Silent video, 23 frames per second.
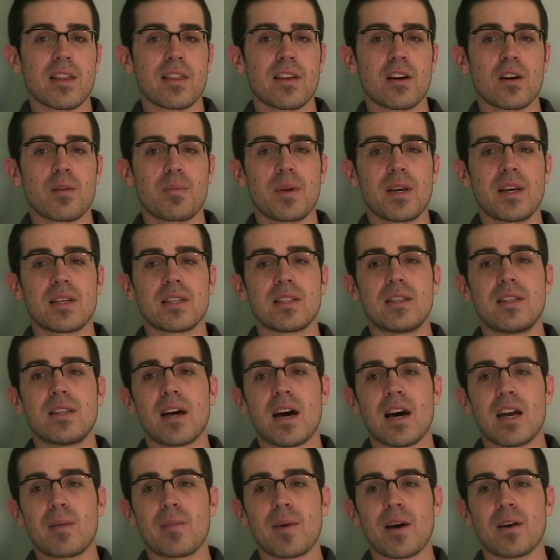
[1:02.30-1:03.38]
therapy is
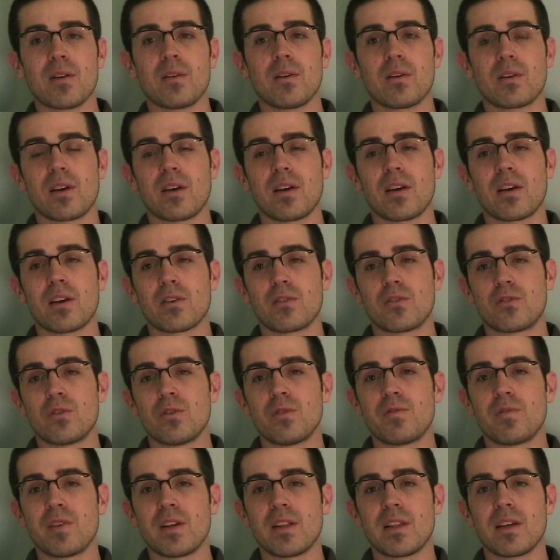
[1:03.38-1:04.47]
not about looking at your true
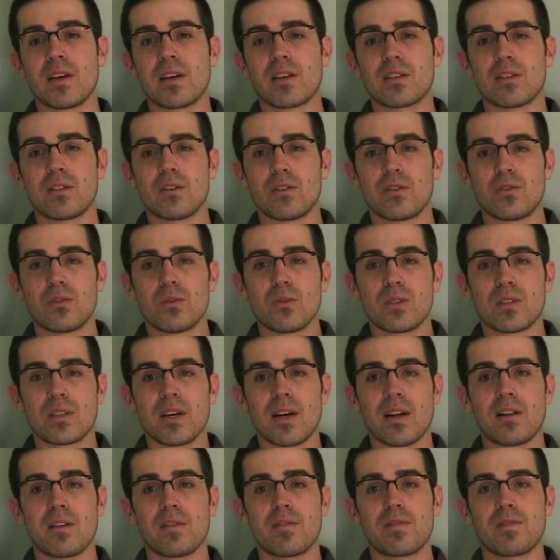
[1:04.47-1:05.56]
feelings and your true
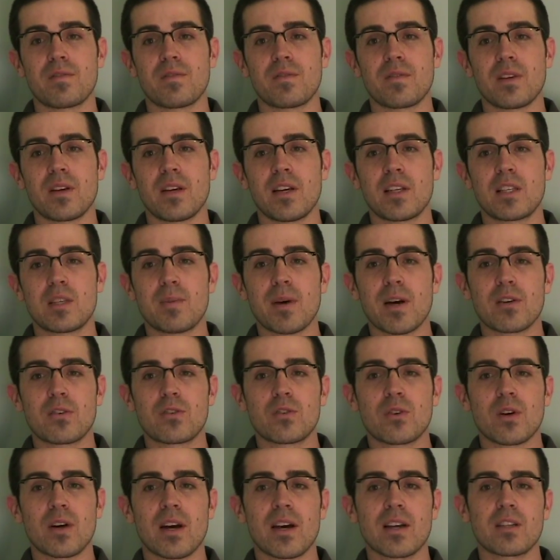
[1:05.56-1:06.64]
self. It's about
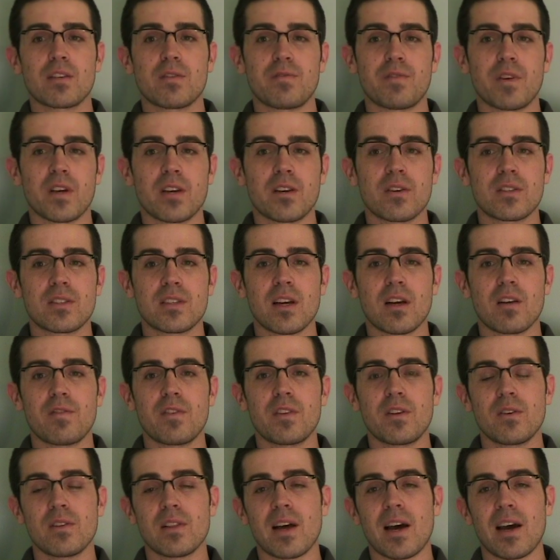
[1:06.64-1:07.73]
trying to fit yourself and
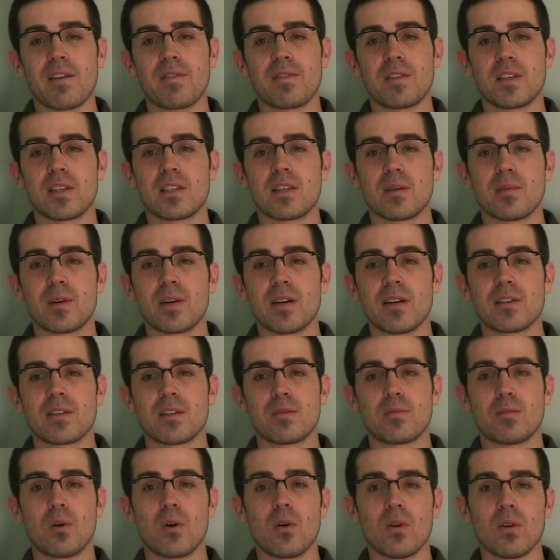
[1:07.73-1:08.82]
your life into someone else's
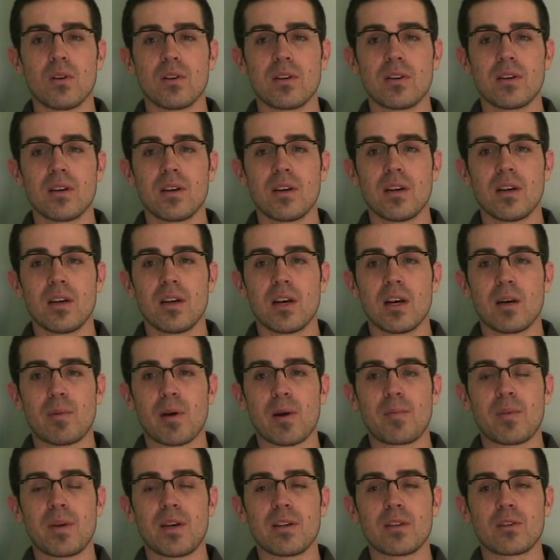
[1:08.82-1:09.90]
mold,
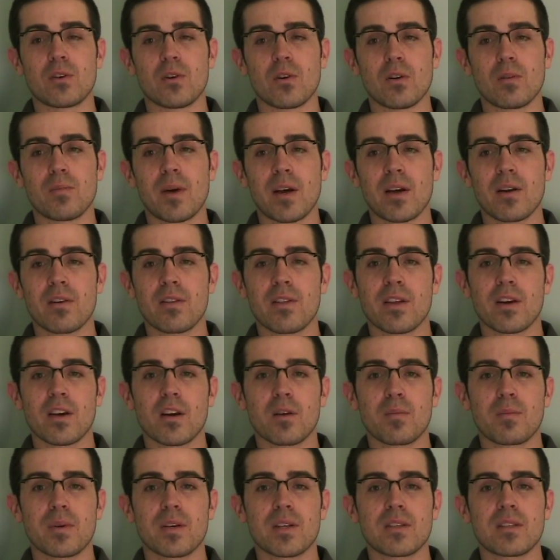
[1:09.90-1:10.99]
about being told by your
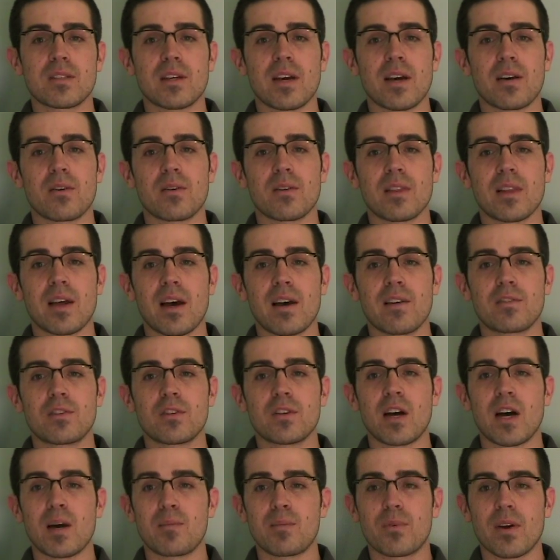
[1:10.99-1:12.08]
therapist how your life should
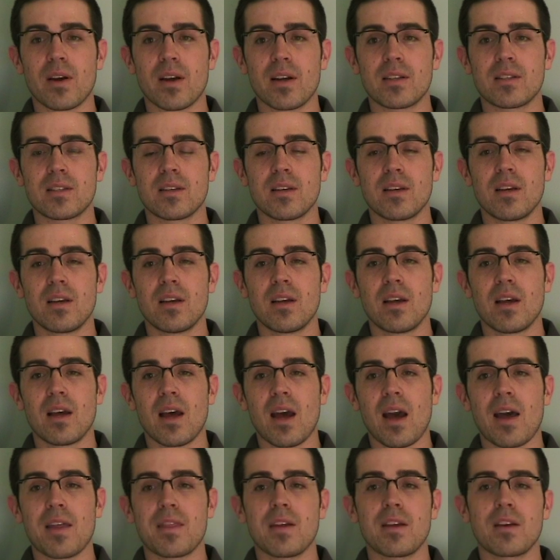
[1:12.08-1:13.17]
operate,
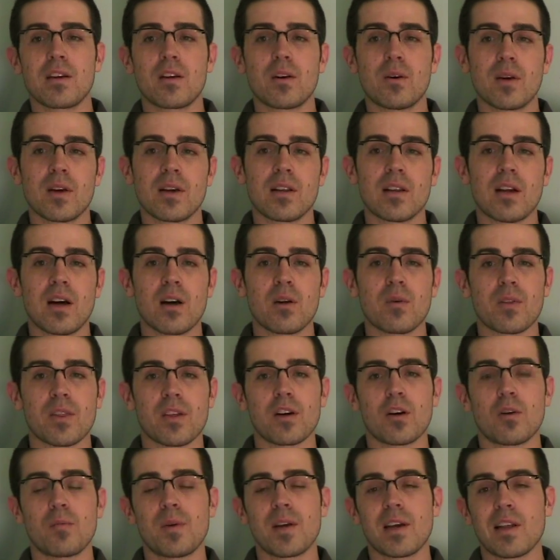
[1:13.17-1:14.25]
and then going along with it,
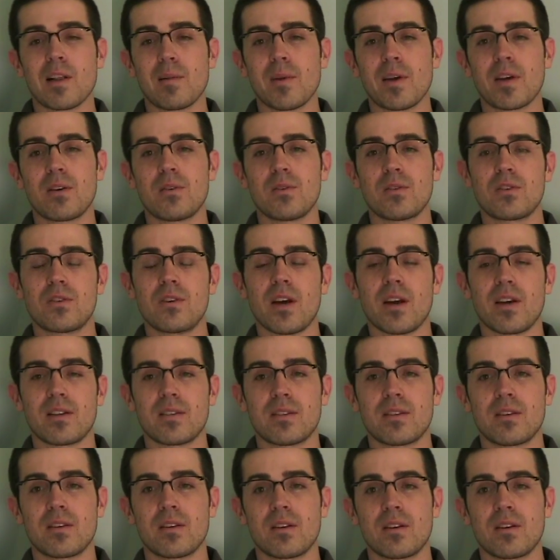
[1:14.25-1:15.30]
hoping it'll make you straight.